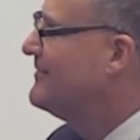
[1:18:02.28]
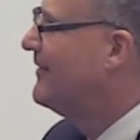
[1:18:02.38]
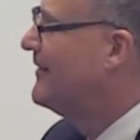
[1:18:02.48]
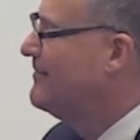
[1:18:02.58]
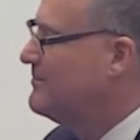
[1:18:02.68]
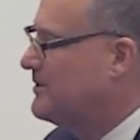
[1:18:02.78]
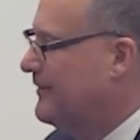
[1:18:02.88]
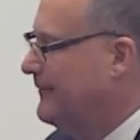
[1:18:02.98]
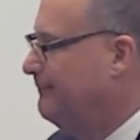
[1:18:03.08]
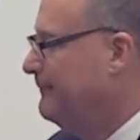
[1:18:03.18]
times.
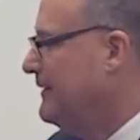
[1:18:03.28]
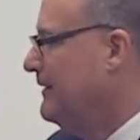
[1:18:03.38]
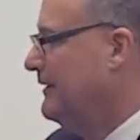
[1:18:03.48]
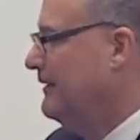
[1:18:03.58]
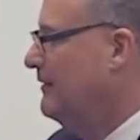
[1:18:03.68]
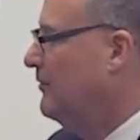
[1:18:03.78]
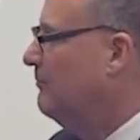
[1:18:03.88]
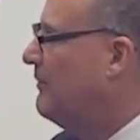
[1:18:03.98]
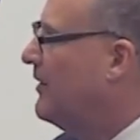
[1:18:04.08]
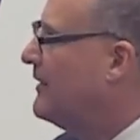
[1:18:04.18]
Um, you know,
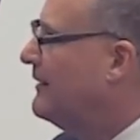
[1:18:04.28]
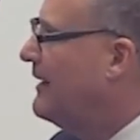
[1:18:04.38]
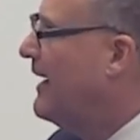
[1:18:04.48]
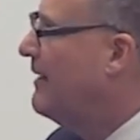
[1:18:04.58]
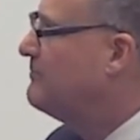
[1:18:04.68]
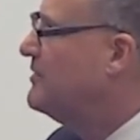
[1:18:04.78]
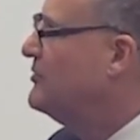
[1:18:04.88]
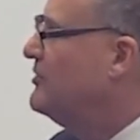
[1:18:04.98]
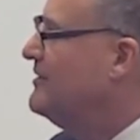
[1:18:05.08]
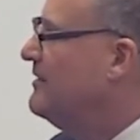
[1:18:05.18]
market cap to
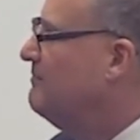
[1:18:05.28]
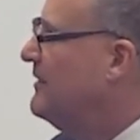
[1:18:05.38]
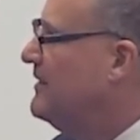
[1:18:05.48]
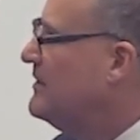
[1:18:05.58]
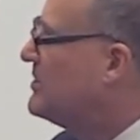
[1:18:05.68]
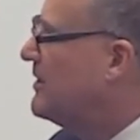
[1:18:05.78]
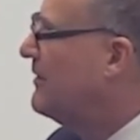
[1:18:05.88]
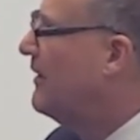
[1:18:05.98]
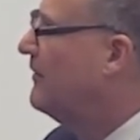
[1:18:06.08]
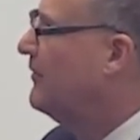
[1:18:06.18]
G D P's
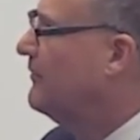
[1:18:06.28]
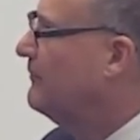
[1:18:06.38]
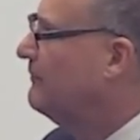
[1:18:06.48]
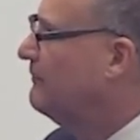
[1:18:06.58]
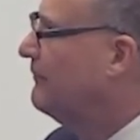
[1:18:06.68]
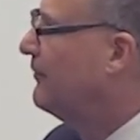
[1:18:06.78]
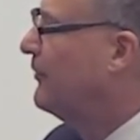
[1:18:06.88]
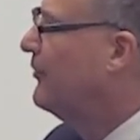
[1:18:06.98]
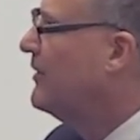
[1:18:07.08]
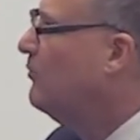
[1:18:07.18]
at one hundred
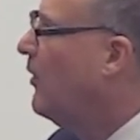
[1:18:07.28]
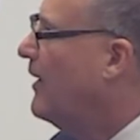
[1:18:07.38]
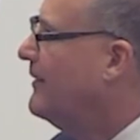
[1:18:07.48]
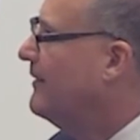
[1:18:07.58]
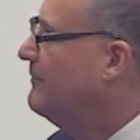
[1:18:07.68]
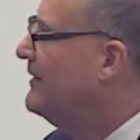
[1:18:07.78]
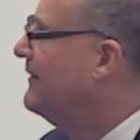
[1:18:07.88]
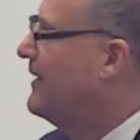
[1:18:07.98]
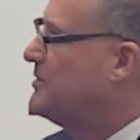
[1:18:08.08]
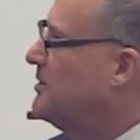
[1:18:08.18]
thirty-one. I
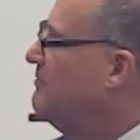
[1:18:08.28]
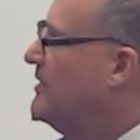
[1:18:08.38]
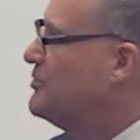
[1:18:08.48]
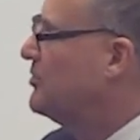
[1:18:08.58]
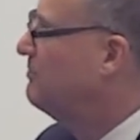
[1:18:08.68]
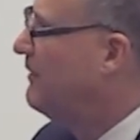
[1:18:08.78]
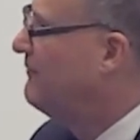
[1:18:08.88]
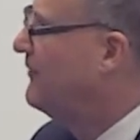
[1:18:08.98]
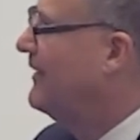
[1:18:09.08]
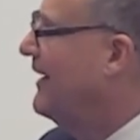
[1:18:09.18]
mean, that's a measure
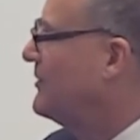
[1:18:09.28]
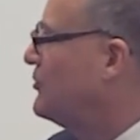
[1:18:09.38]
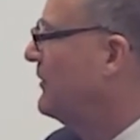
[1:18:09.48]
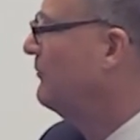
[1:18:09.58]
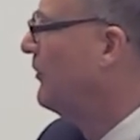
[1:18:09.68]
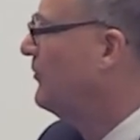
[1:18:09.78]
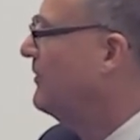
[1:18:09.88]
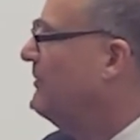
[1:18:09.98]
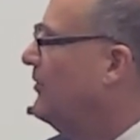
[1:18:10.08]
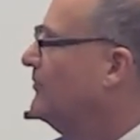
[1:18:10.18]
Buffett actually
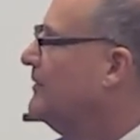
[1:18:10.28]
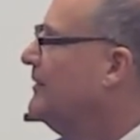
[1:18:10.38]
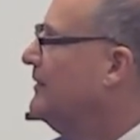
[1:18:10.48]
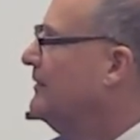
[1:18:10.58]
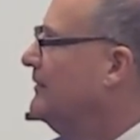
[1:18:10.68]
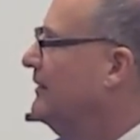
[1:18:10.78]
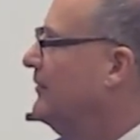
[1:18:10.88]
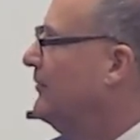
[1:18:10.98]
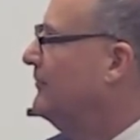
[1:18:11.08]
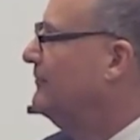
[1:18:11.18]
wrote about, you
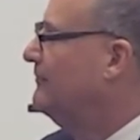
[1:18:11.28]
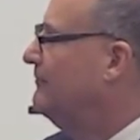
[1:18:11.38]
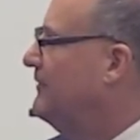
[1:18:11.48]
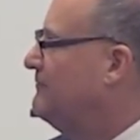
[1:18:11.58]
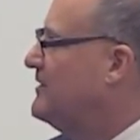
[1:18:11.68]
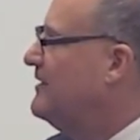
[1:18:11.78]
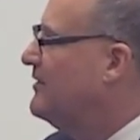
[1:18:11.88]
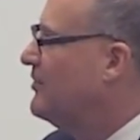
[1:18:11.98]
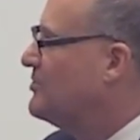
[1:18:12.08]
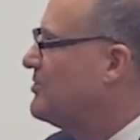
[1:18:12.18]
know,
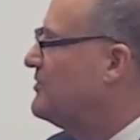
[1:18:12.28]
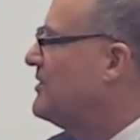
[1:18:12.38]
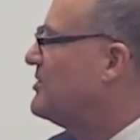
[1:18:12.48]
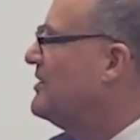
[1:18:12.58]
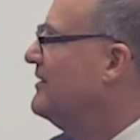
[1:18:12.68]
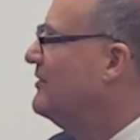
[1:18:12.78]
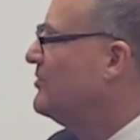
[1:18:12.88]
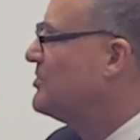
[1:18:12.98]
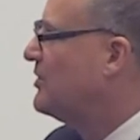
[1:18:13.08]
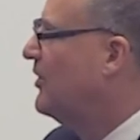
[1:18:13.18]
fifteen years, sixteen
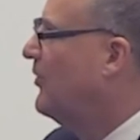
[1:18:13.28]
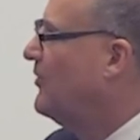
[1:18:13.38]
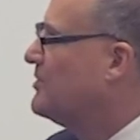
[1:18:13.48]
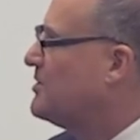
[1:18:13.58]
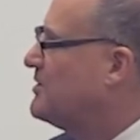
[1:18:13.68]
years ago, as